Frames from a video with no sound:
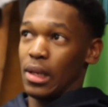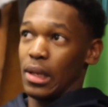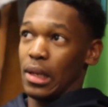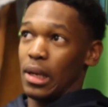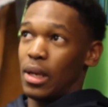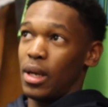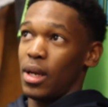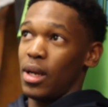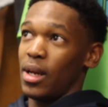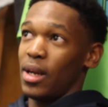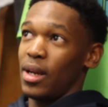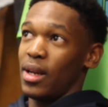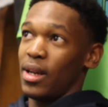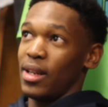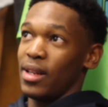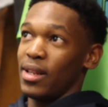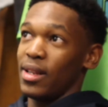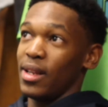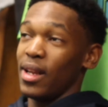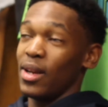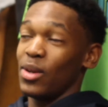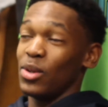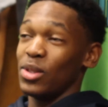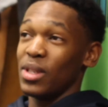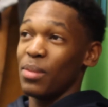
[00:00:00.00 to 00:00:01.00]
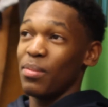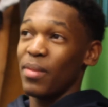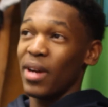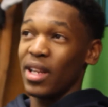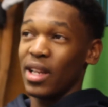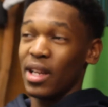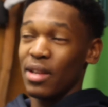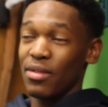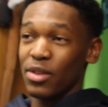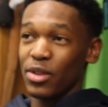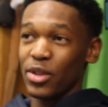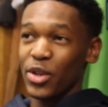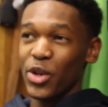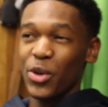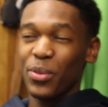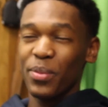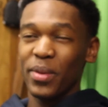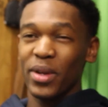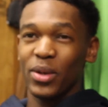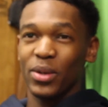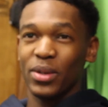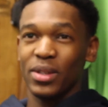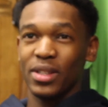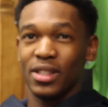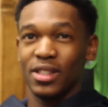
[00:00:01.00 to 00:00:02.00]
I was in my living room.
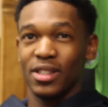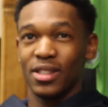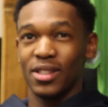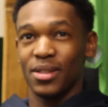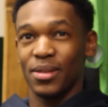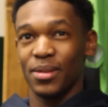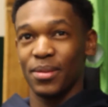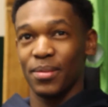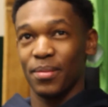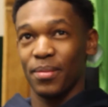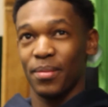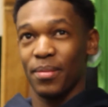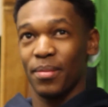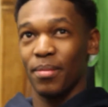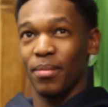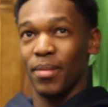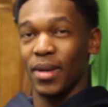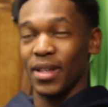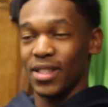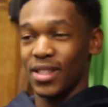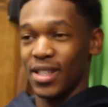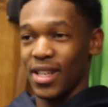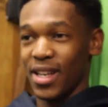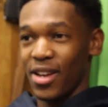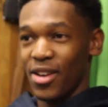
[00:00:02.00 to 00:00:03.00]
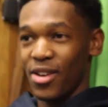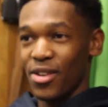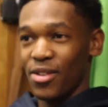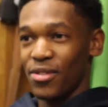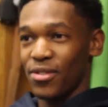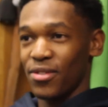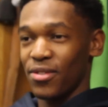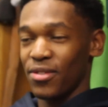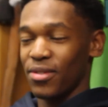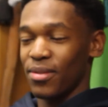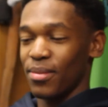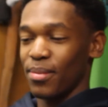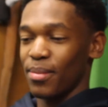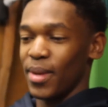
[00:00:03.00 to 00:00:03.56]
It was myself,